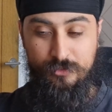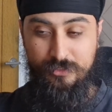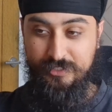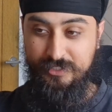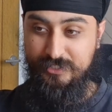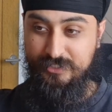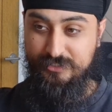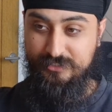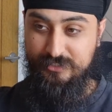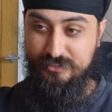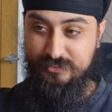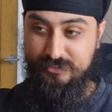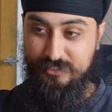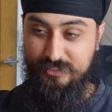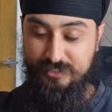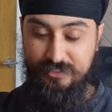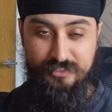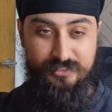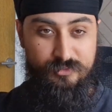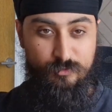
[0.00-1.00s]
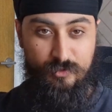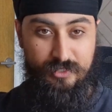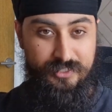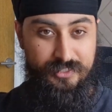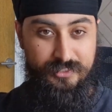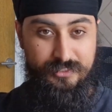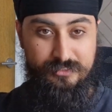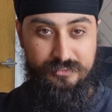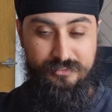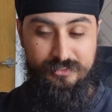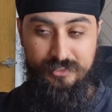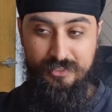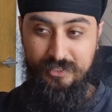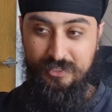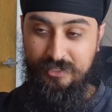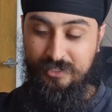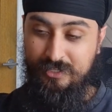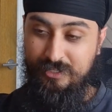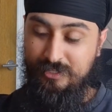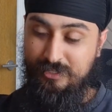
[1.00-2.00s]
It is what it is.
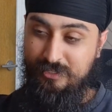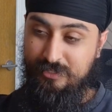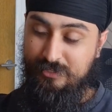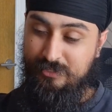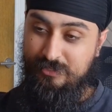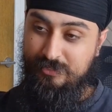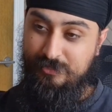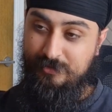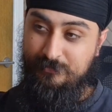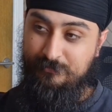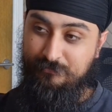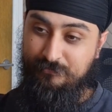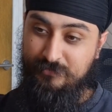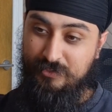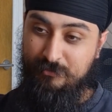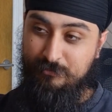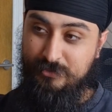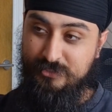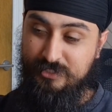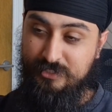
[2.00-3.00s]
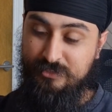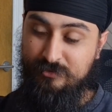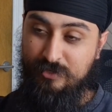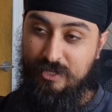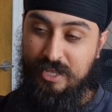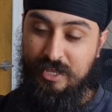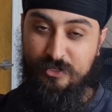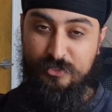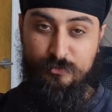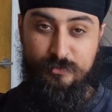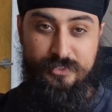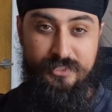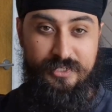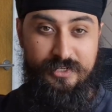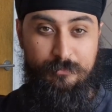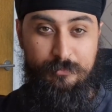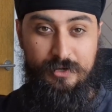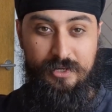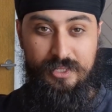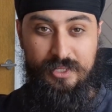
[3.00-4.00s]
But then how do we then
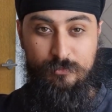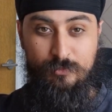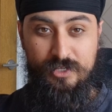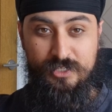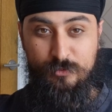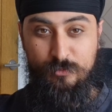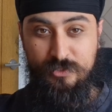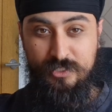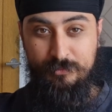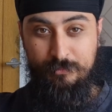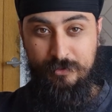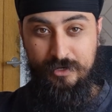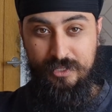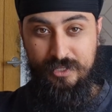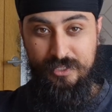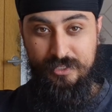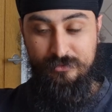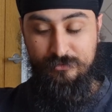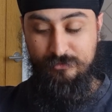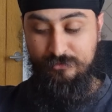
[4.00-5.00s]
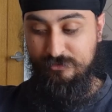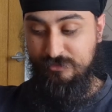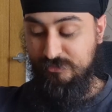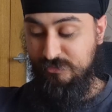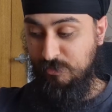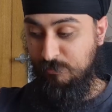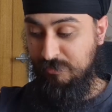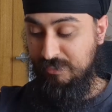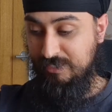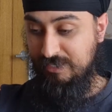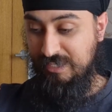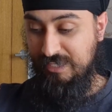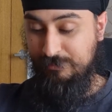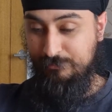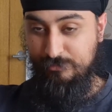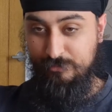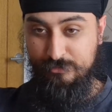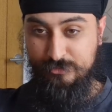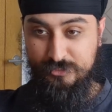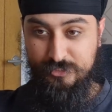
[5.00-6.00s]
apply? Why do we apply so many
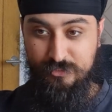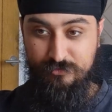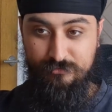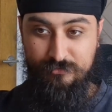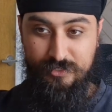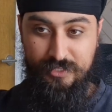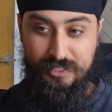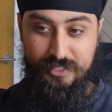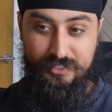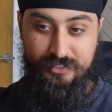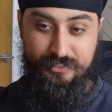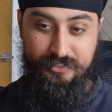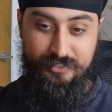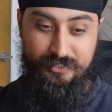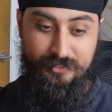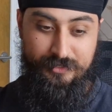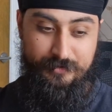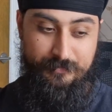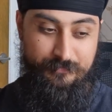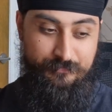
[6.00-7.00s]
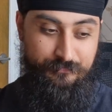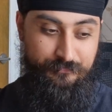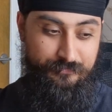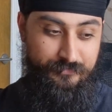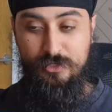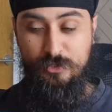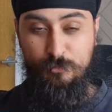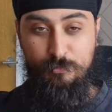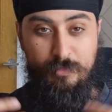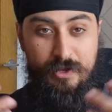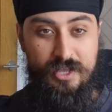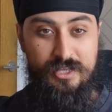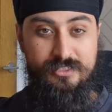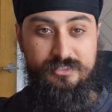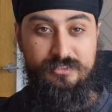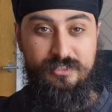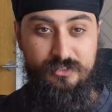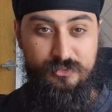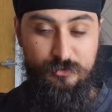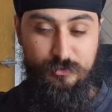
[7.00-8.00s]
labels of like
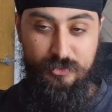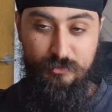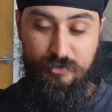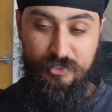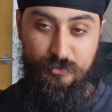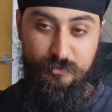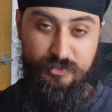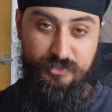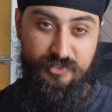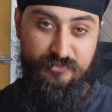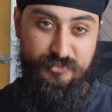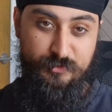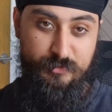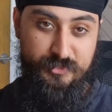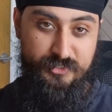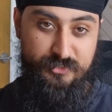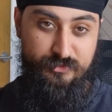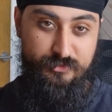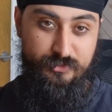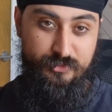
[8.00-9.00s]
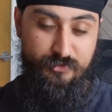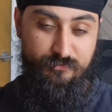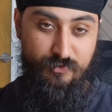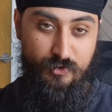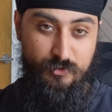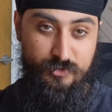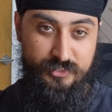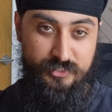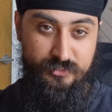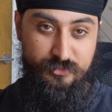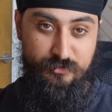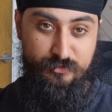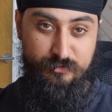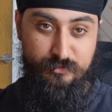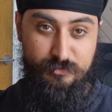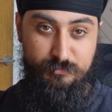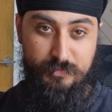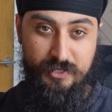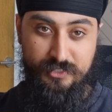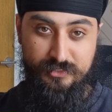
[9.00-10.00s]
upasana to it? Why do we give so much devotion, do so much
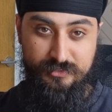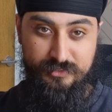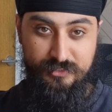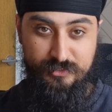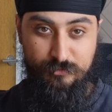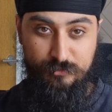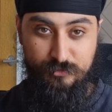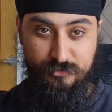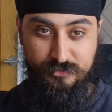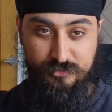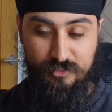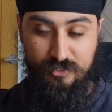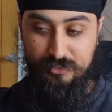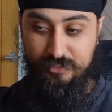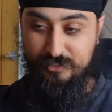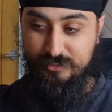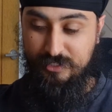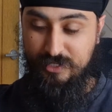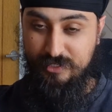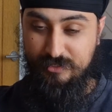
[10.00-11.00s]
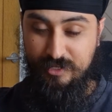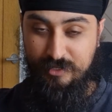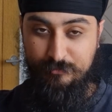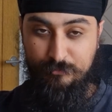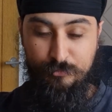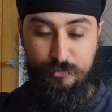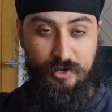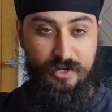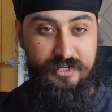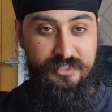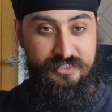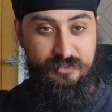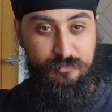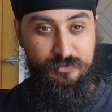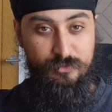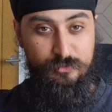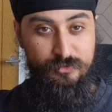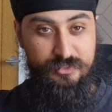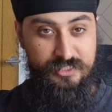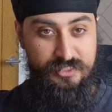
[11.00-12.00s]
bhakti towards God, and praise Him with
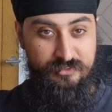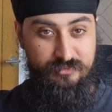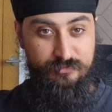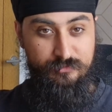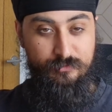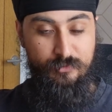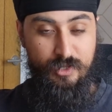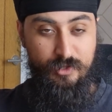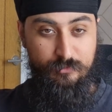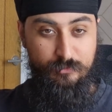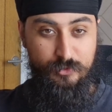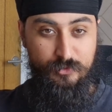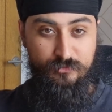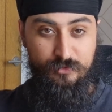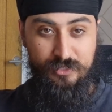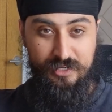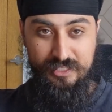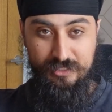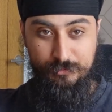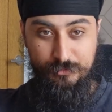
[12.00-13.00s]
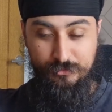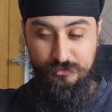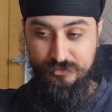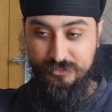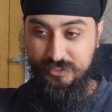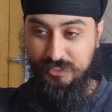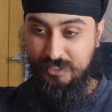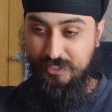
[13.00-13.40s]
all these beautiful labels?